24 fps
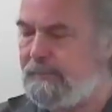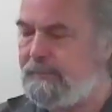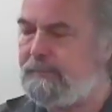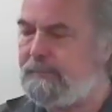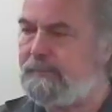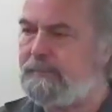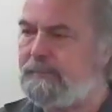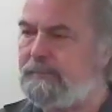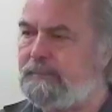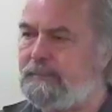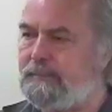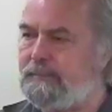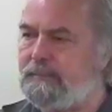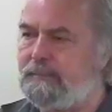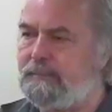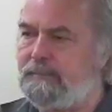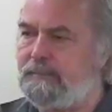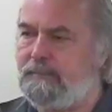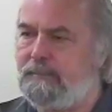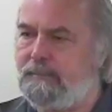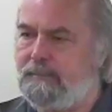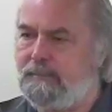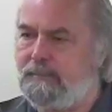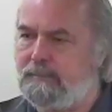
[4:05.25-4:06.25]

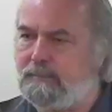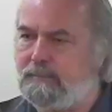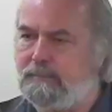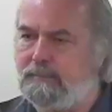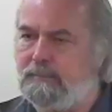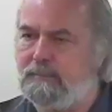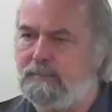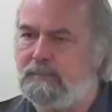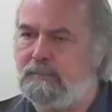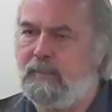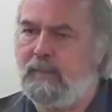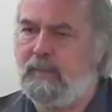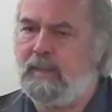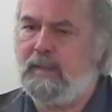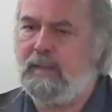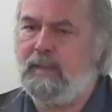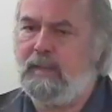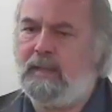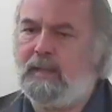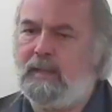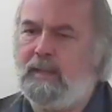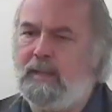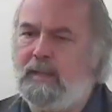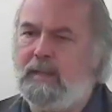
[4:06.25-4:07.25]

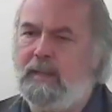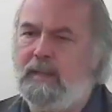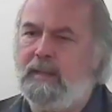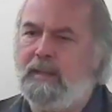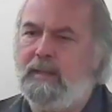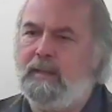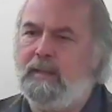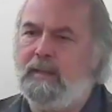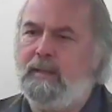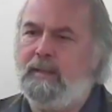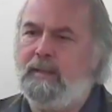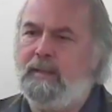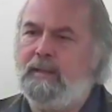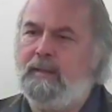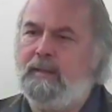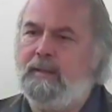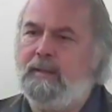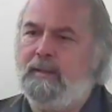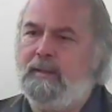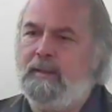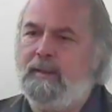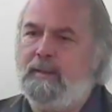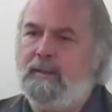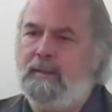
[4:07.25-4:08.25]

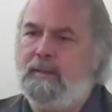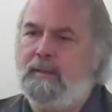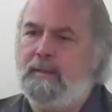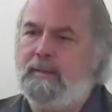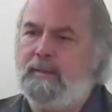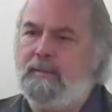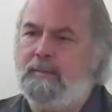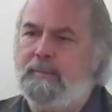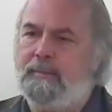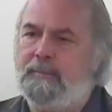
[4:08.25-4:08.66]
Nobody speaks.